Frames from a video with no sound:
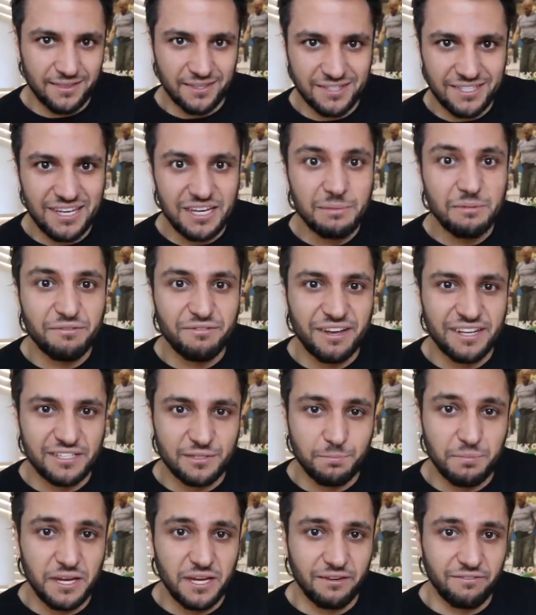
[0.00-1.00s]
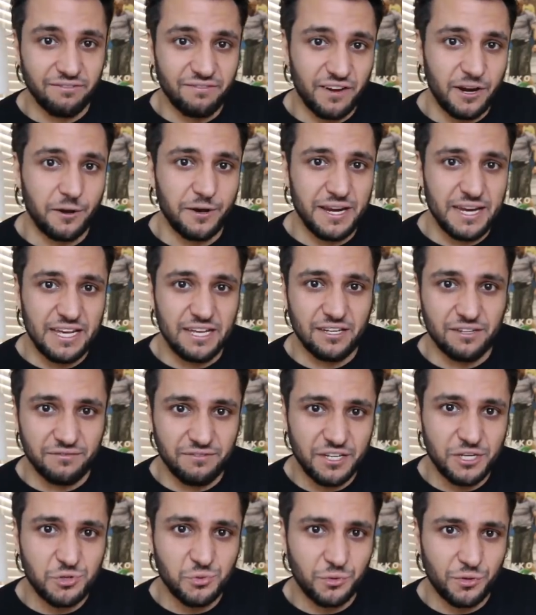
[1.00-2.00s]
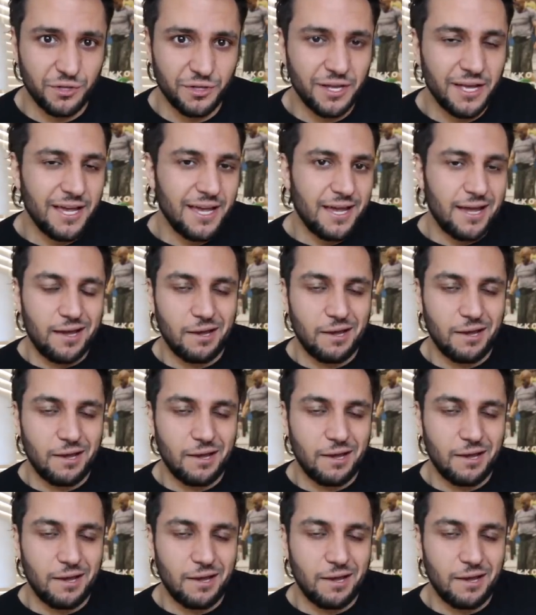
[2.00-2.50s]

the team events being very individual.